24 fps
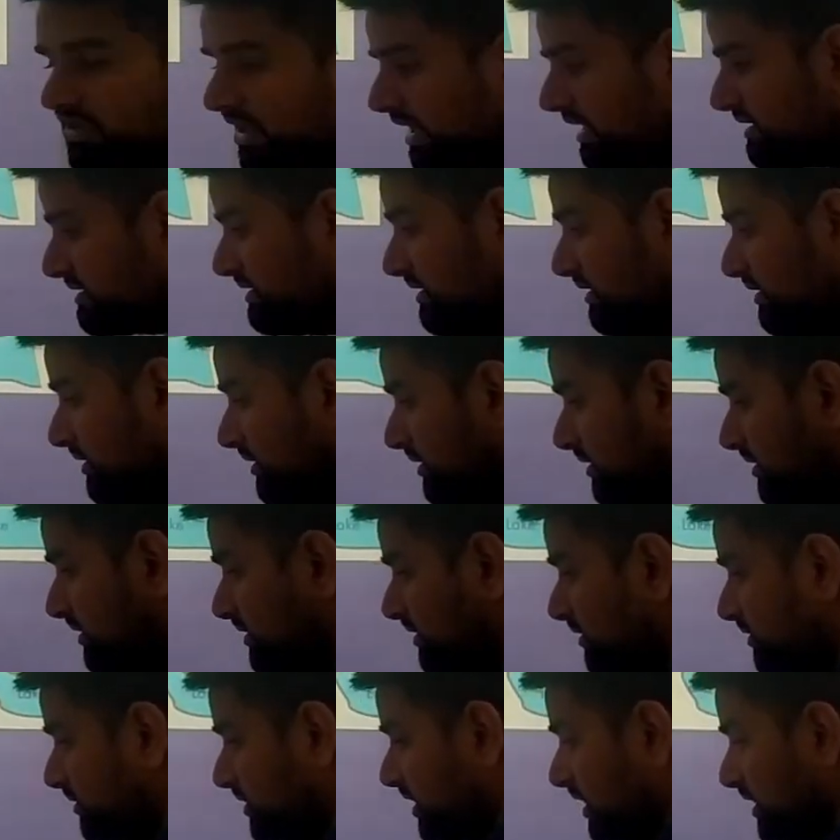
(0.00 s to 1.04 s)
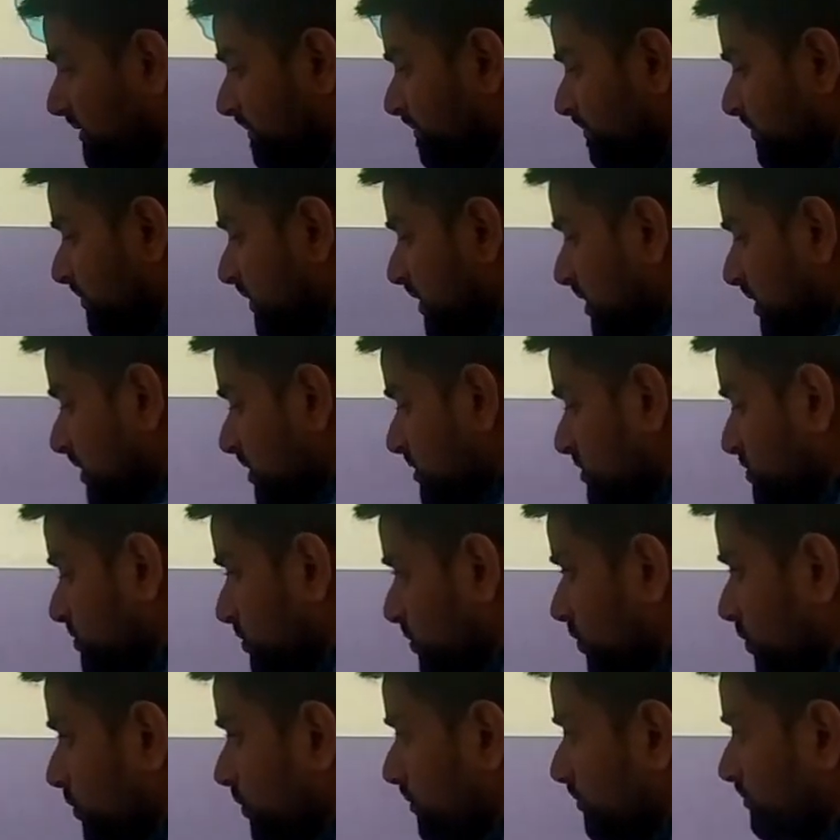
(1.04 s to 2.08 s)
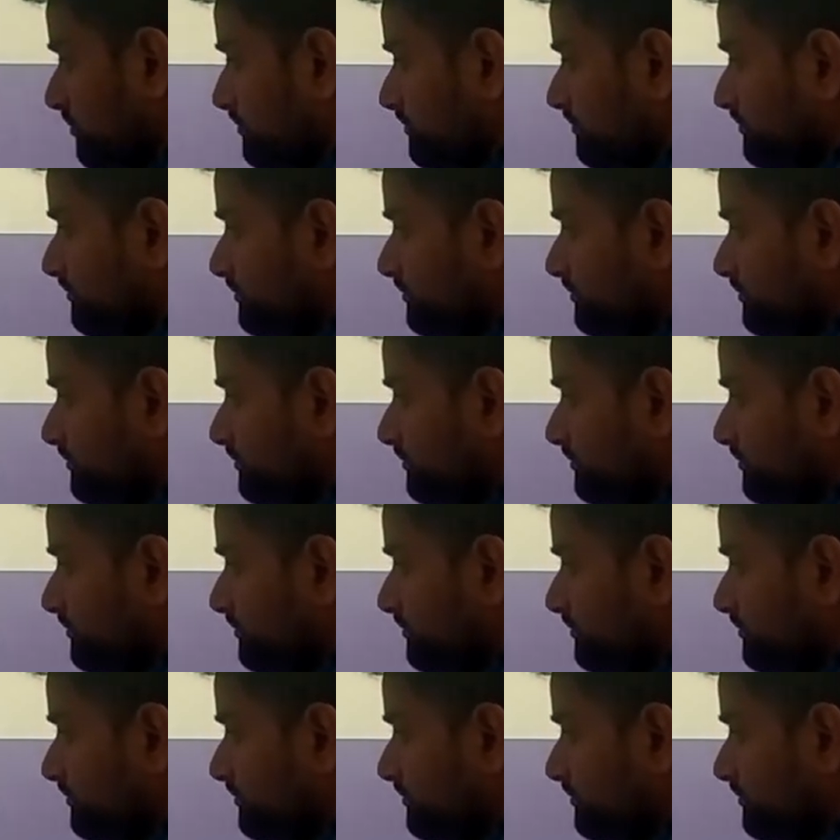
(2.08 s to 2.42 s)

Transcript: of the x here. Okay, so